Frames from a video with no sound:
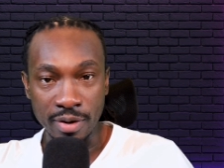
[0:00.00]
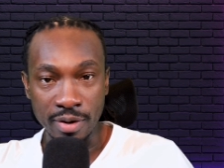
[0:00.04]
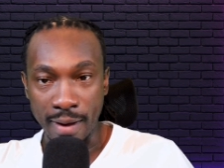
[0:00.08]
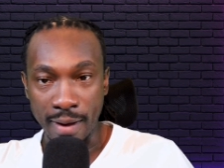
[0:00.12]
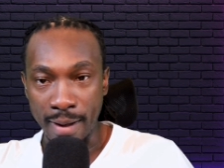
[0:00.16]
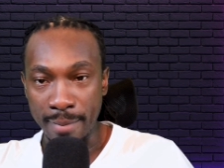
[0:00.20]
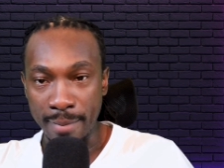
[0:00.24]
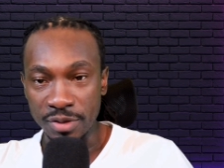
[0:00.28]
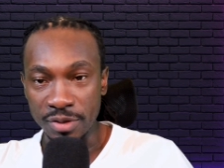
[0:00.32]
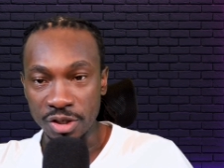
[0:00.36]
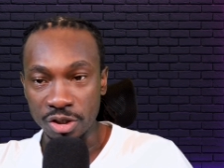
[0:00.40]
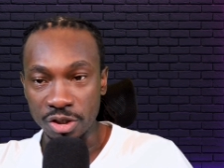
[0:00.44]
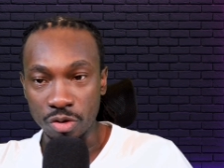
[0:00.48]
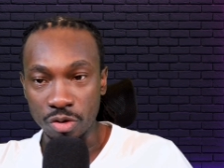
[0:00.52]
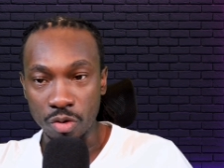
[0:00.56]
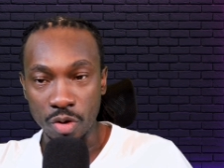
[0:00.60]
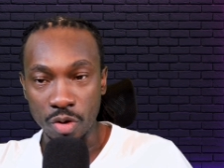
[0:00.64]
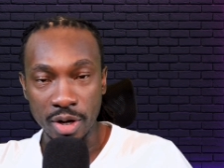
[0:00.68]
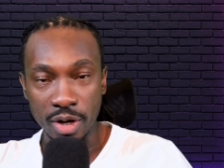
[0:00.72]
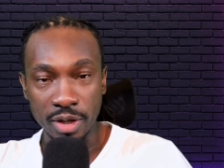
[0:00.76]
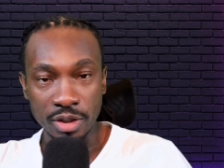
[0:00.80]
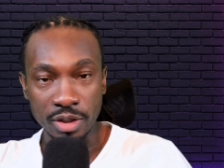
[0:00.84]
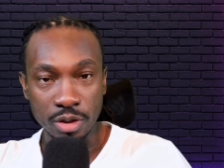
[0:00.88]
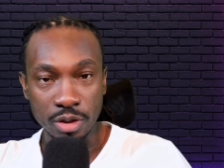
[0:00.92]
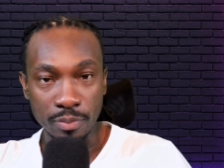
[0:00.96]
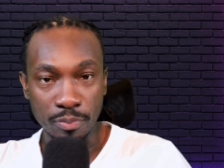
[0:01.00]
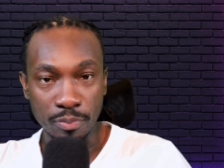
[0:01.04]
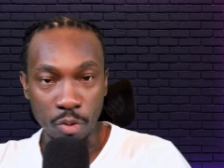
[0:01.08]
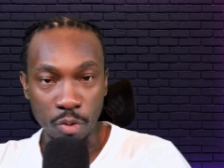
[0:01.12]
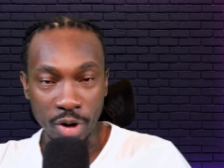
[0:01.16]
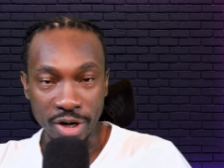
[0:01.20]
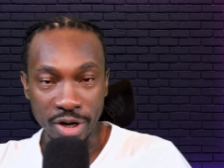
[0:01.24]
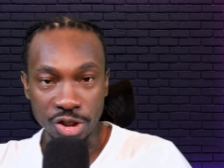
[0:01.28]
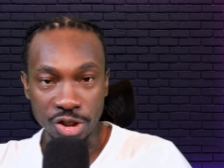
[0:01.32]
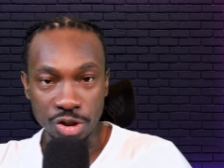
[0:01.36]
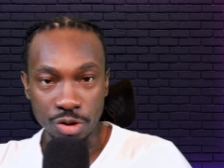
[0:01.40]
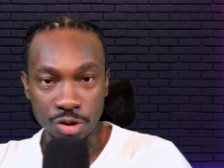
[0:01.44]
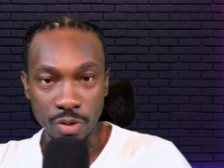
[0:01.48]
I'm just going to
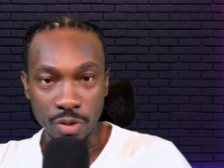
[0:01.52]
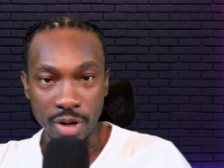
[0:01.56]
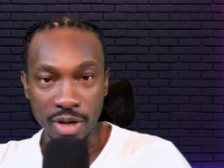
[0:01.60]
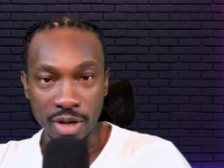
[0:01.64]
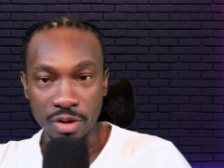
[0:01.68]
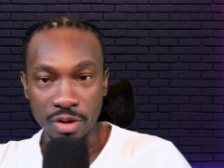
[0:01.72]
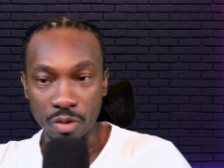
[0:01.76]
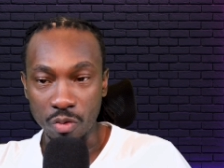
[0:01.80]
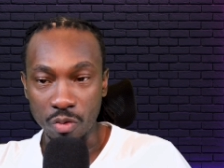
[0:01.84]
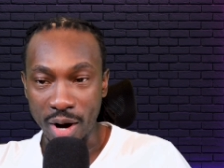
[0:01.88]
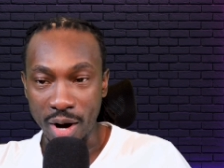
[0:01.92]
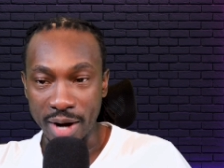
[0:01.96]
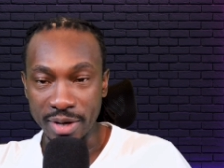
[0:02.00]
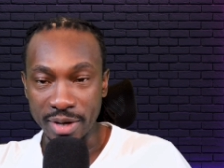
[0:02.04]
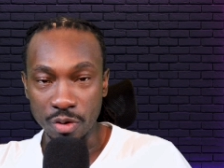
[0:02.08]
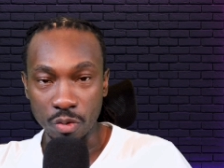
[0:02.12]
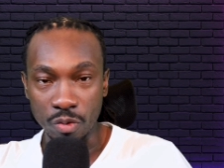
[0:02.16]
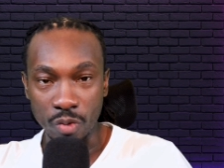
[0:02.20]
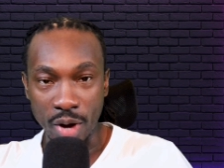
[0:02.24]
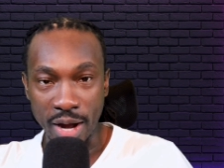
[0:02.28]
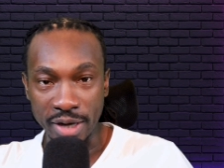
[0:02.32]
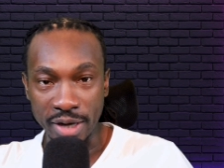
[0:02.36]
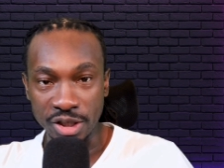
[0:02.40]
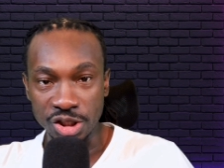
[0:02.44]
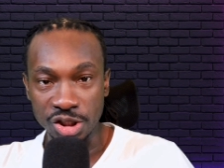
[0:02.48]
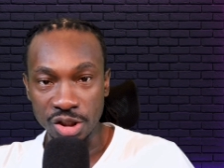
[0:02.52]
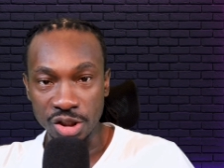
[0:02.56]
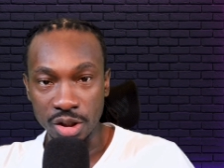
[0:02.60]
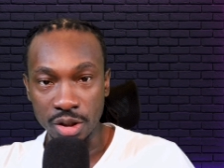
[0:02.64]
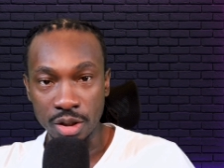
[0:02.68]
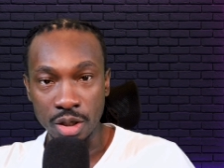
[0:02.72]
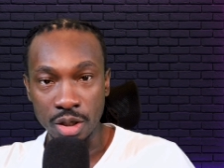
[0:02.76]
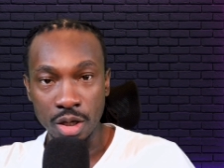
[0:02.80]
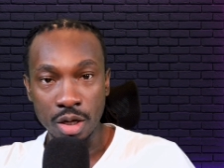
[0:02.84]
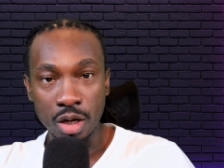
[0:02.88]
point you in the right direction.